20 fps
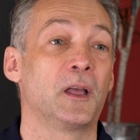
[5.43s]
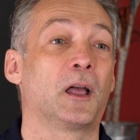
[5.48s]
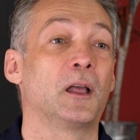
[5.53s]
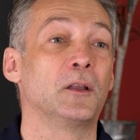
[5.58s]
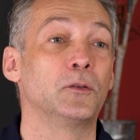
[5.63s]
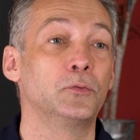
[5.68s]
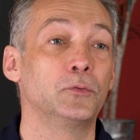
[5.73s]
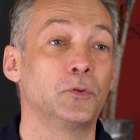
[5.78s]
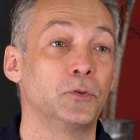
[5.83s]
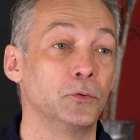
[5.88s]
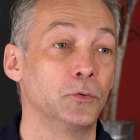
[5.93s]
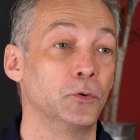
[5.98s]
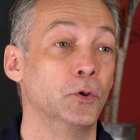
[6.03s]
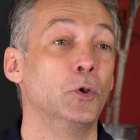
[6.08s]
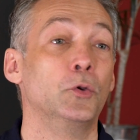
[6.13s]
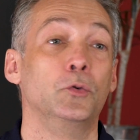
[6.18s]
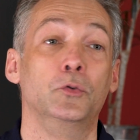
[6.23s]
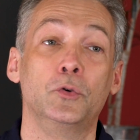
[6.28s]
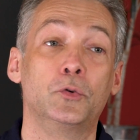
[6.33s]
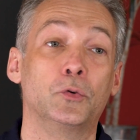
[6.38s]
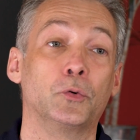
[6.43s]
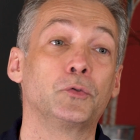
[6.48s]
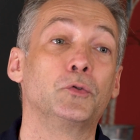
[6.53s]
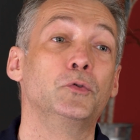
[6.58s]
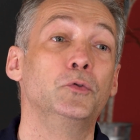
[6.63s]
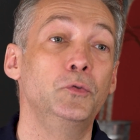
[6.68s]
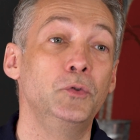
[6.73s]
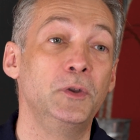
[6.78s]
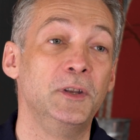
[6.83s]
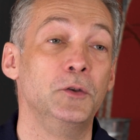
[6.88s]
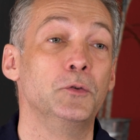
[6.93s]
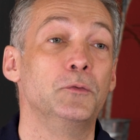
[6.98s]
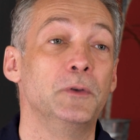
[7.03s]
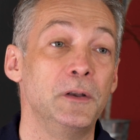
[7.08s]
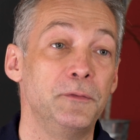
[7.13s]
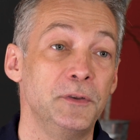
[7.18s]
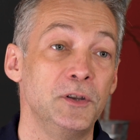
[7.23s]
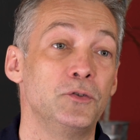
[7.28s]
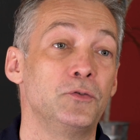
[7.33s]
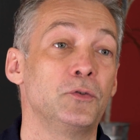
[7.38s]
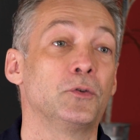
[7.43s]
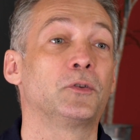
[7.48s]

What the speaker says: 9, we're taking a look at the content and new